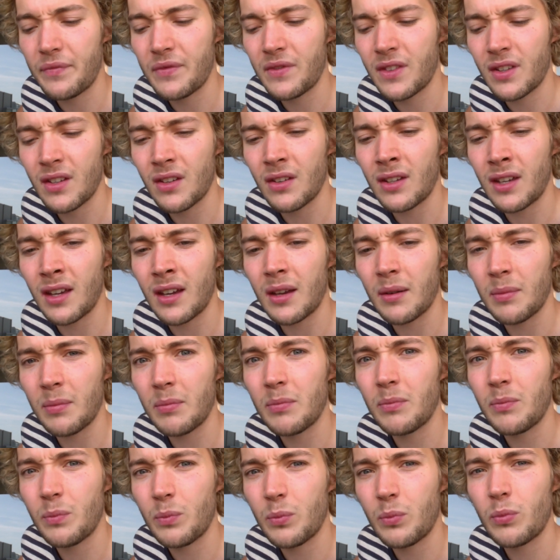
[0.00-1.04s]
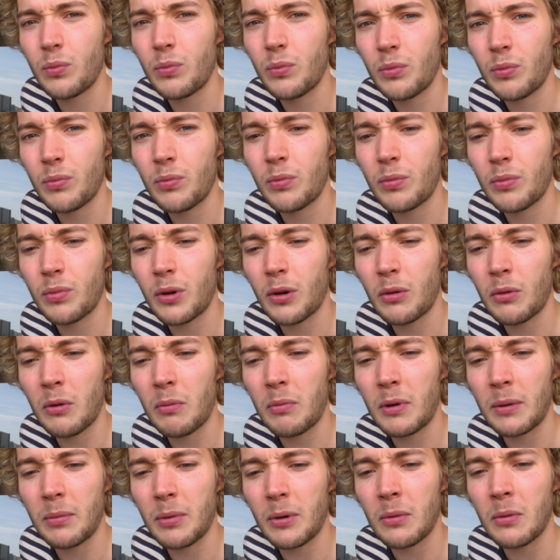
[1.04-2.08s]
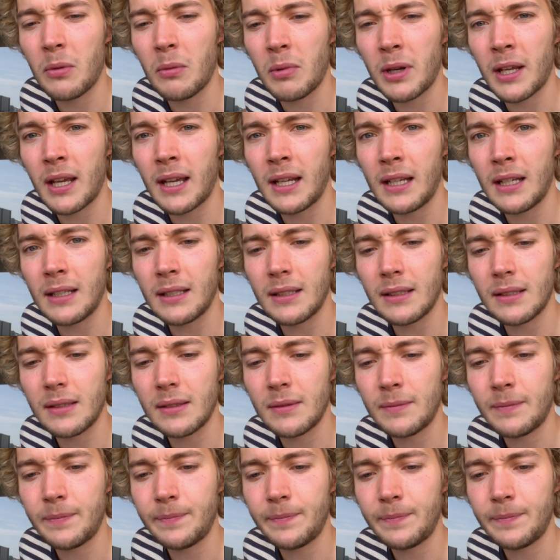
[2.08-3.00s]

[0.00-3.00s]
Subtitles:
So yeah, probably aliens.